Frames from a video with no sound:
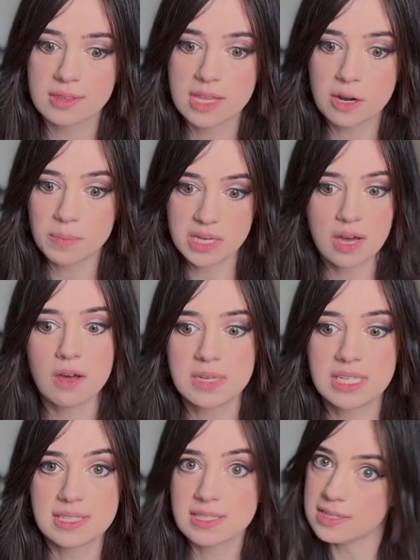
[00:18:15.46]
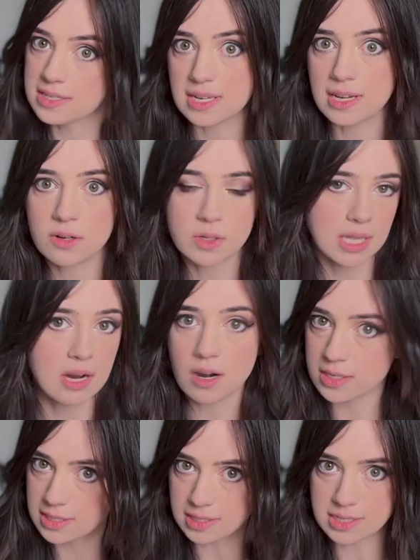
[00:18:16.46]
they're becoming sentient, or they
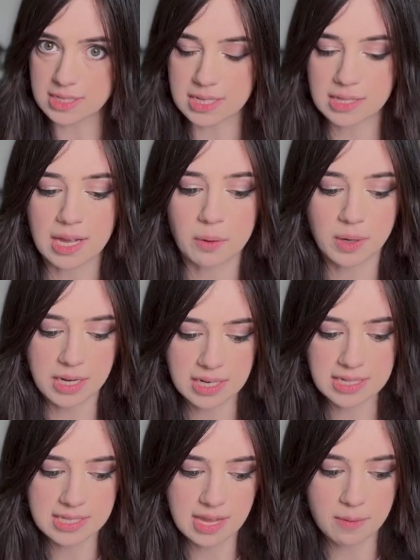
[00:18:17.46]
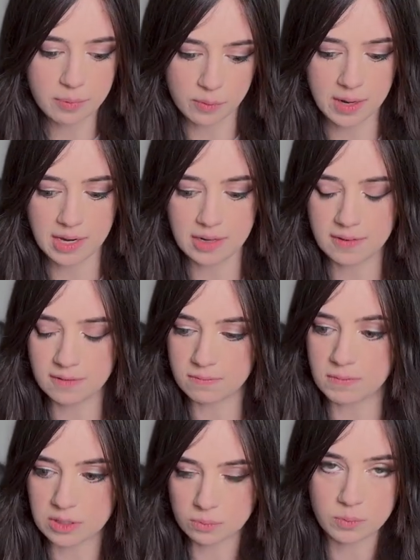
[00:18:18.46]
are sentient. Like, we're getting to that point,
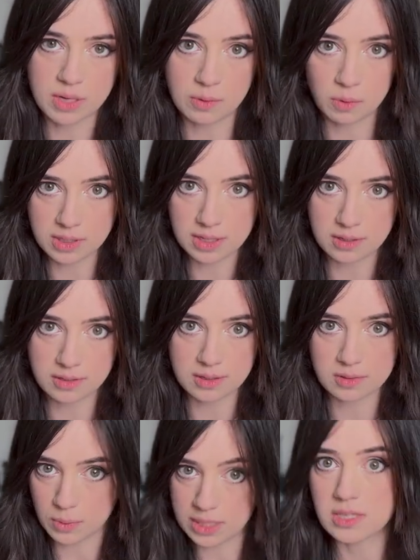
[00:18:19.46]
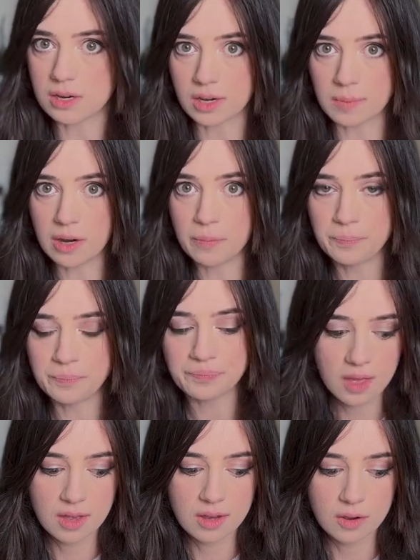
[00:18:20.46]
is what he's talking about.
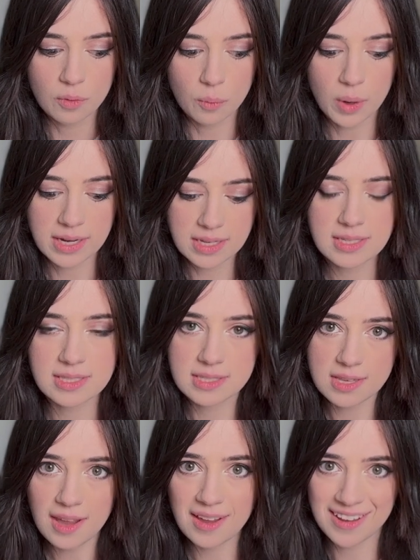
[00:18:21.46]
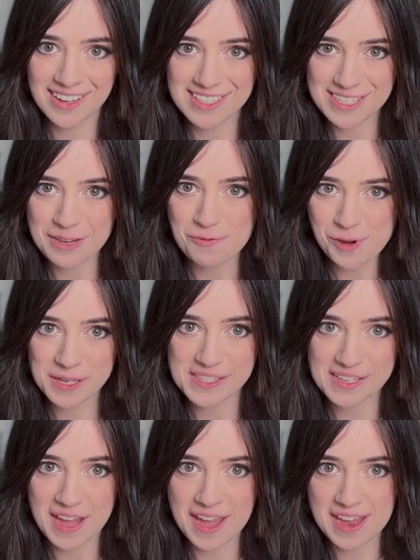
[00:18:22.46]
What he's saying is he
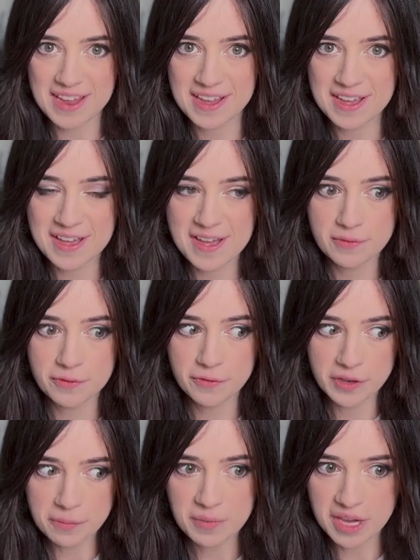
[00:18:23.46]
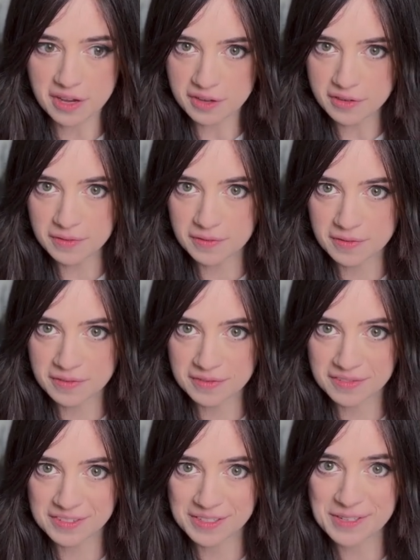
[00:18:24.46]
wants a female
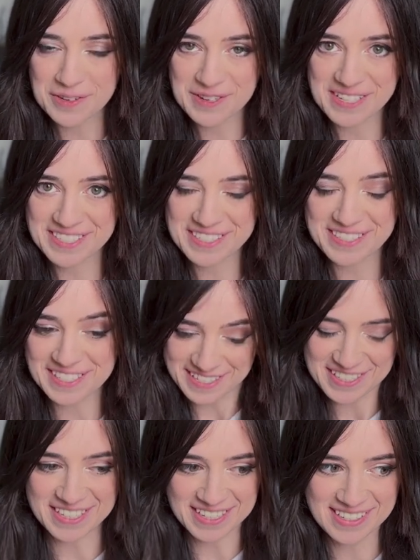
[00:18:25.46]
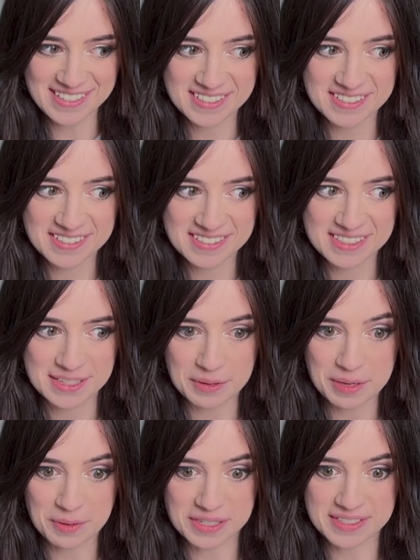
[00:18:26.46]
who is sentient. So
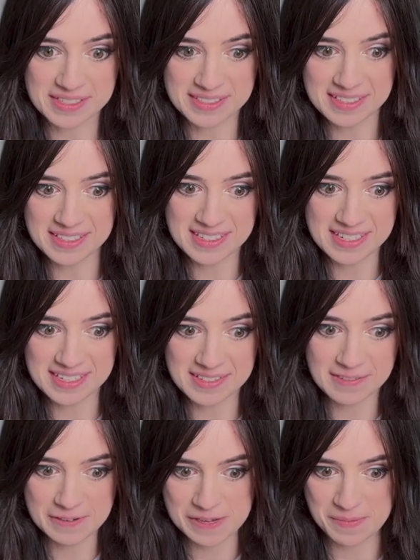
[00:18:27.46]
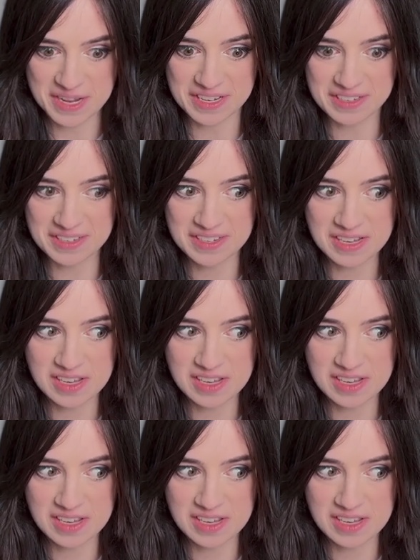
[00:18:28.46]
he wants a sentient female